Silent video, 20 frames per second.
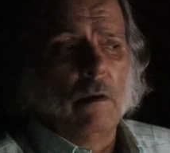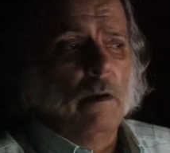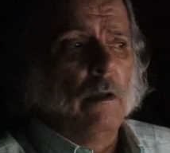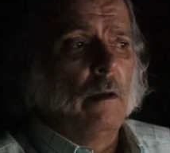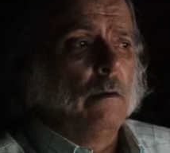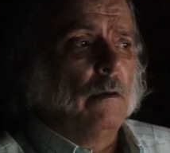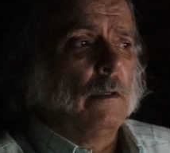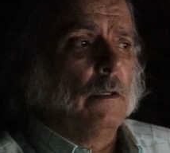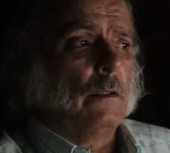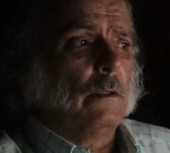I
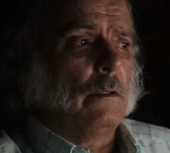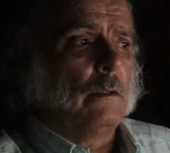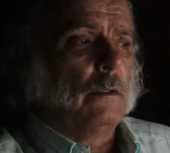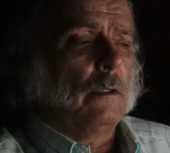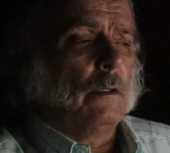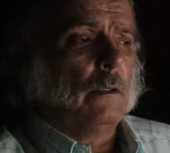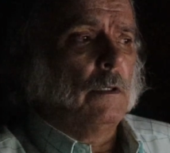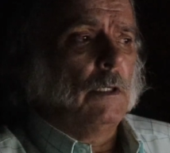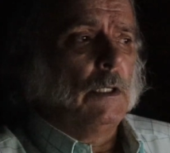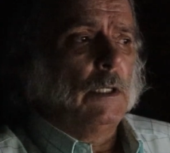heard
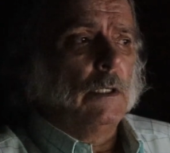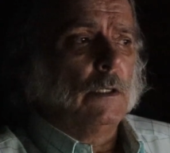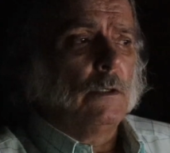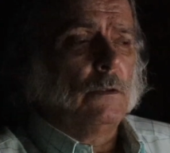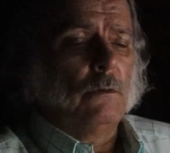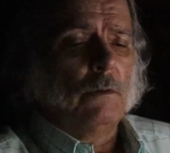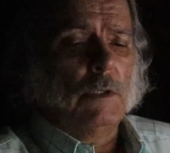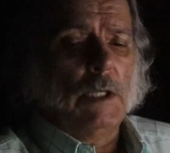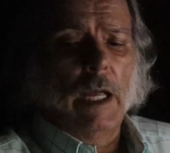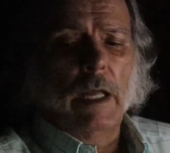earlier
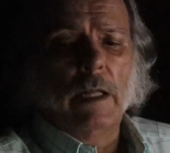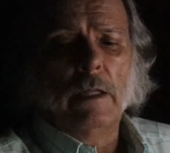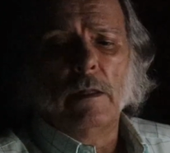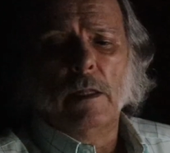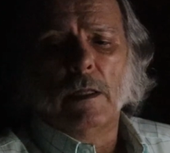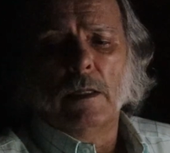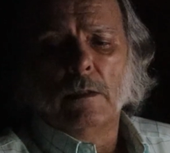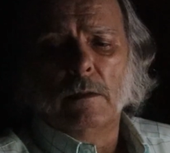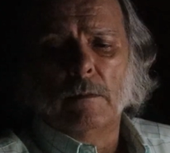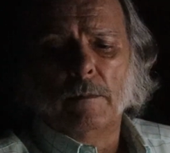today
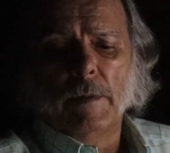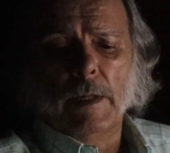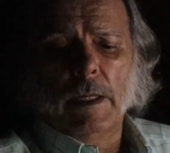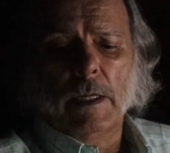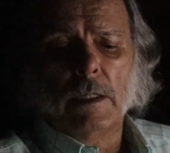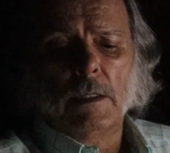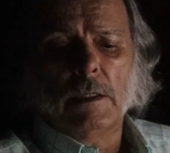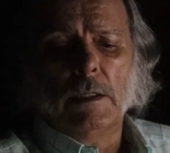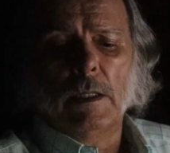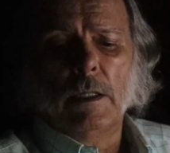that
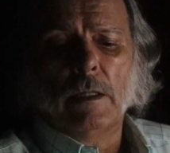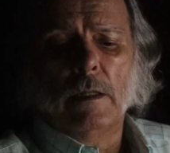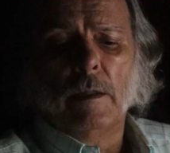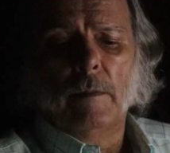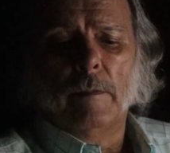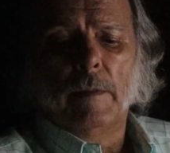apparently the